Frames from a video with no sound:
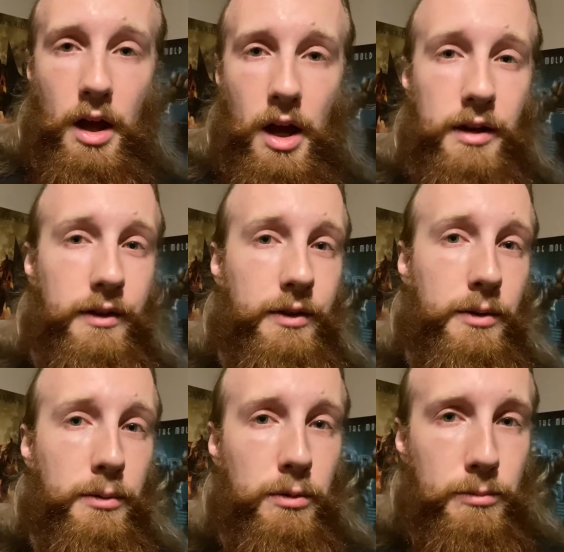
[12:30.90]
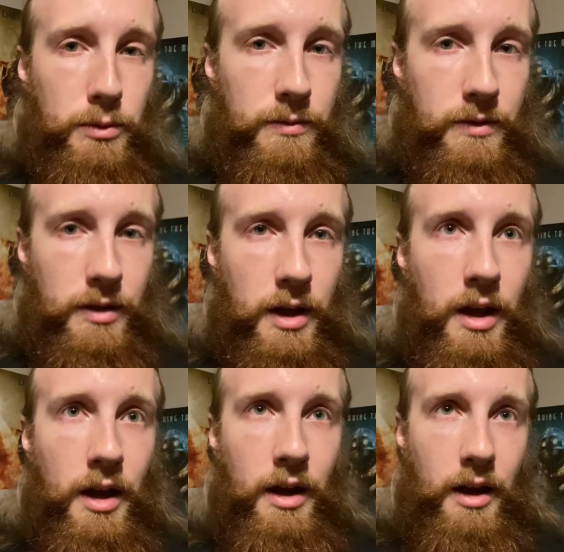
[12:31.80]
and it's a newer movie,
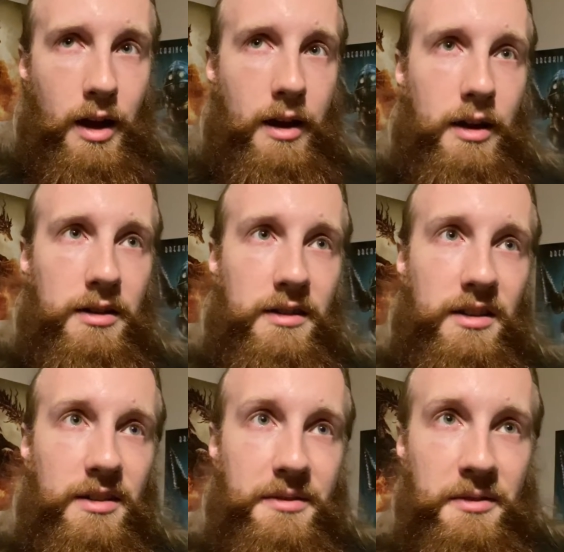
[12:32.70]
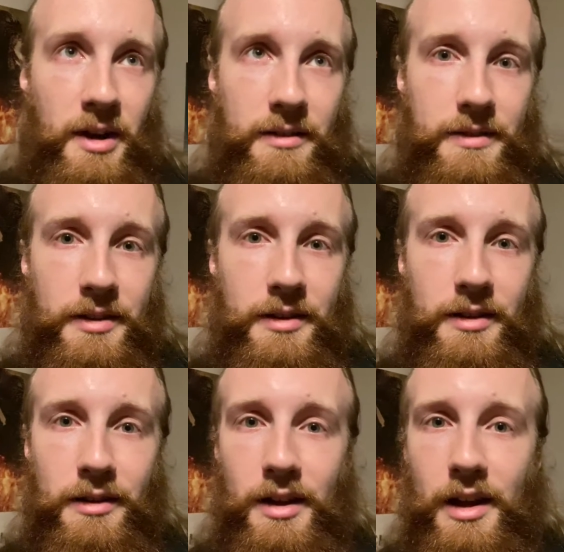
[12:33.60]
and it's
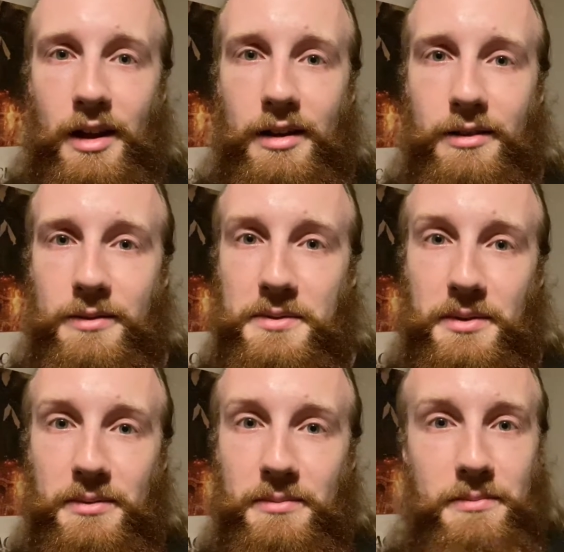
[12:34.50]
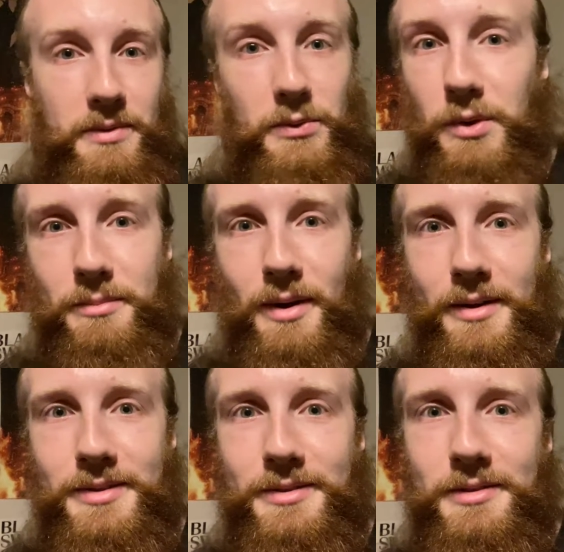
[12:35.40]
Lovecraftian, and there's squid
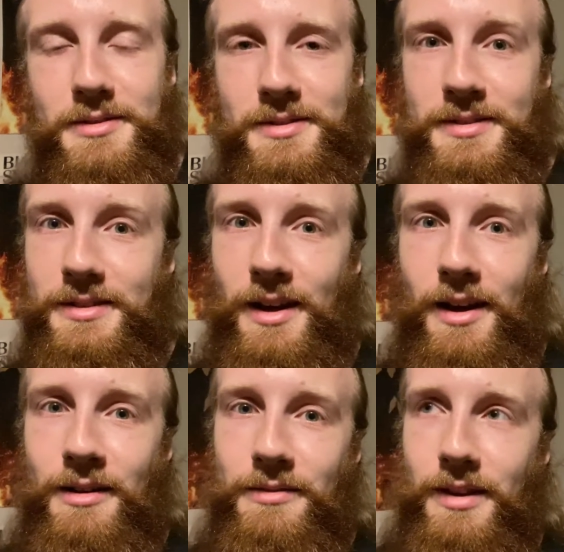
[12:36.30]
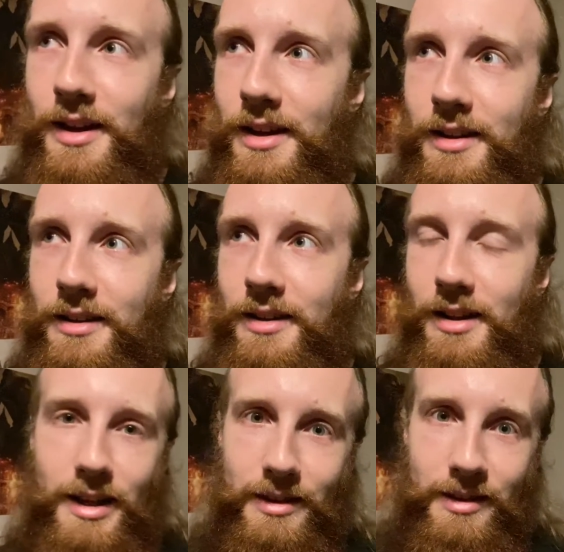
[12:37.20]
monsters and stuff, and I
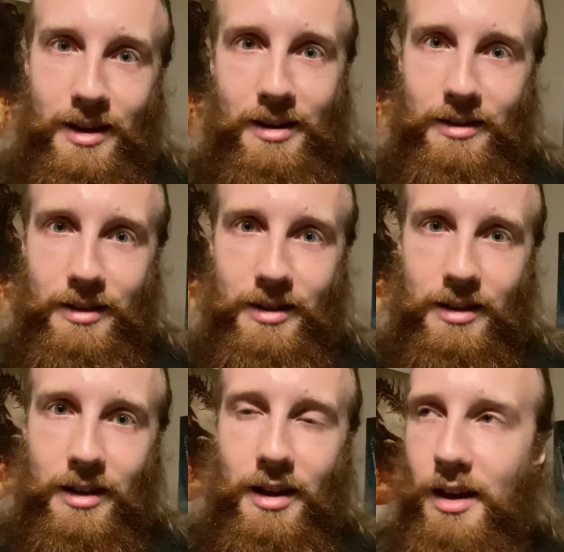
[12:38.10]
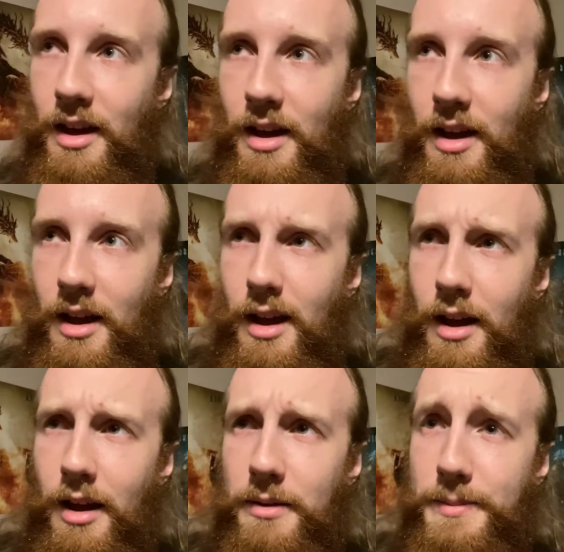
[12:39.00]
like that kind of thing.
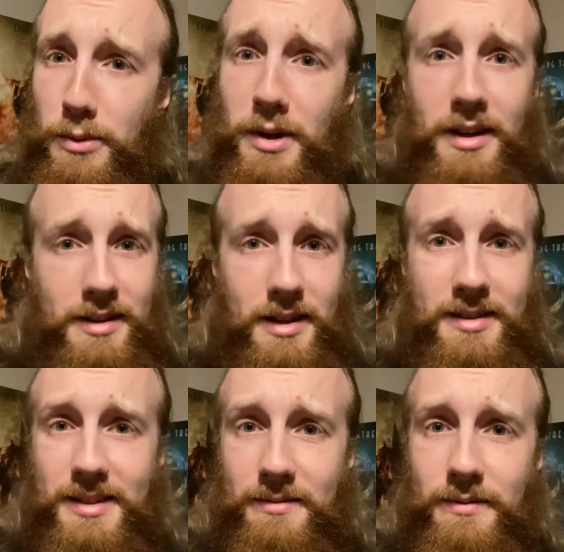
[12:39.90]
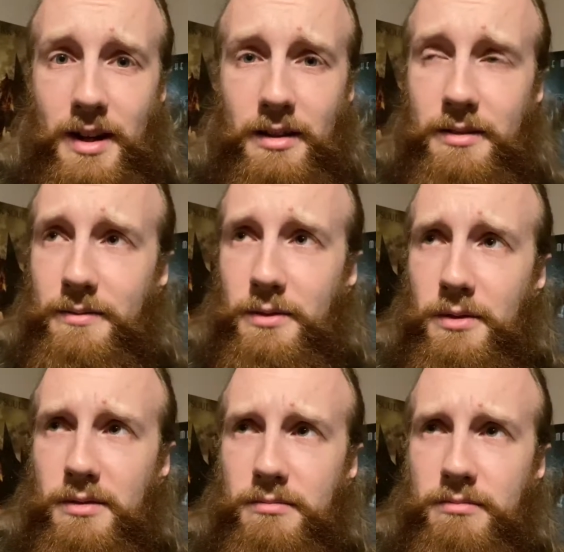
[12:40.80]
It's pretty intense and violent
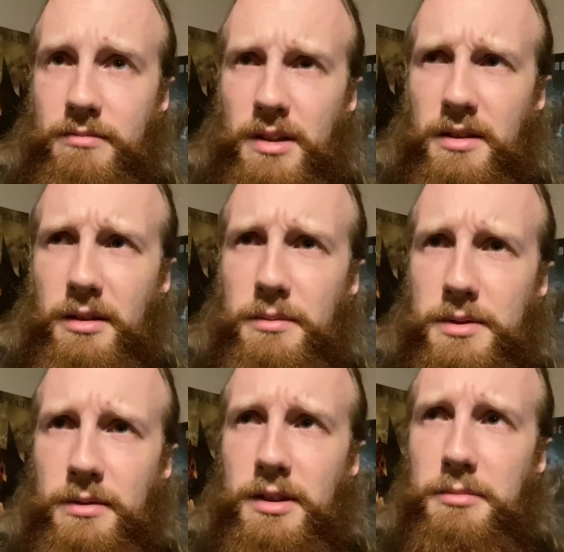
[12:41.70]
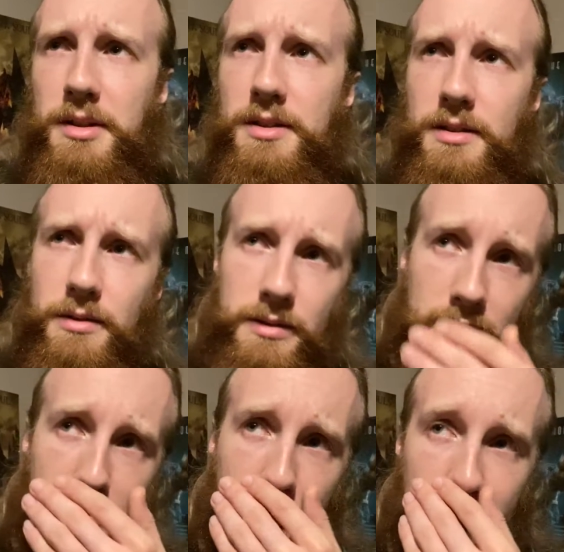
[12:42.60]
for, I think it was only a
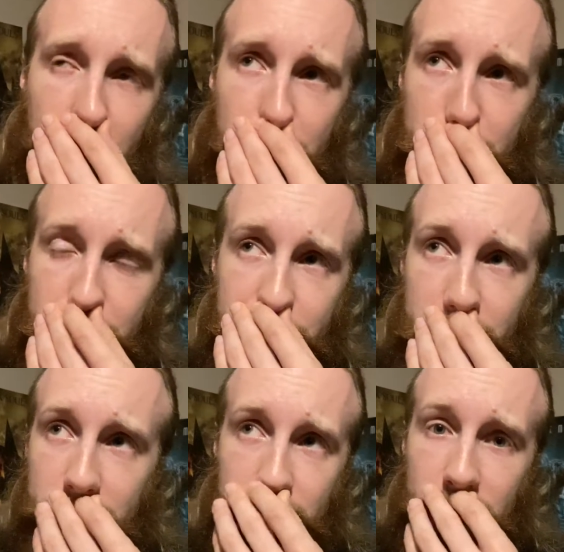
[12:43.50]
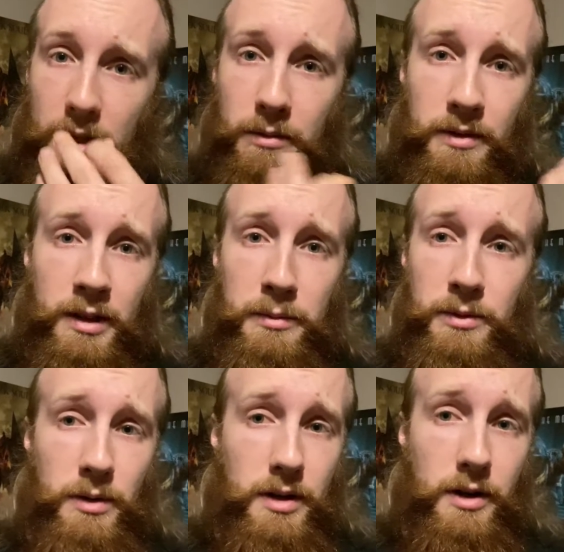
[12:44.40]
PG-13 movie. I don't think it was
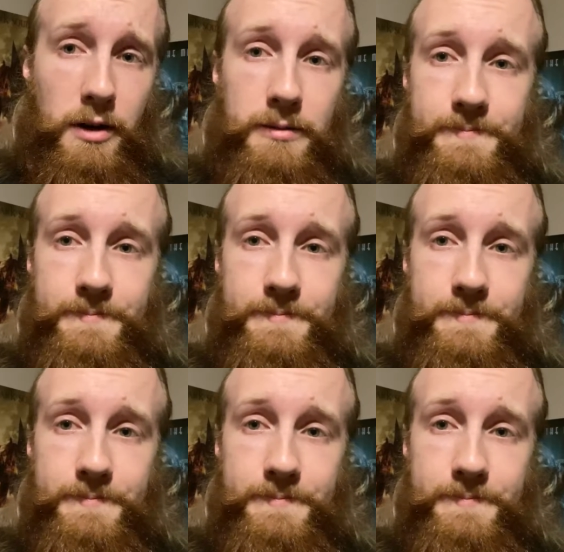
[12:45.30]
rated R.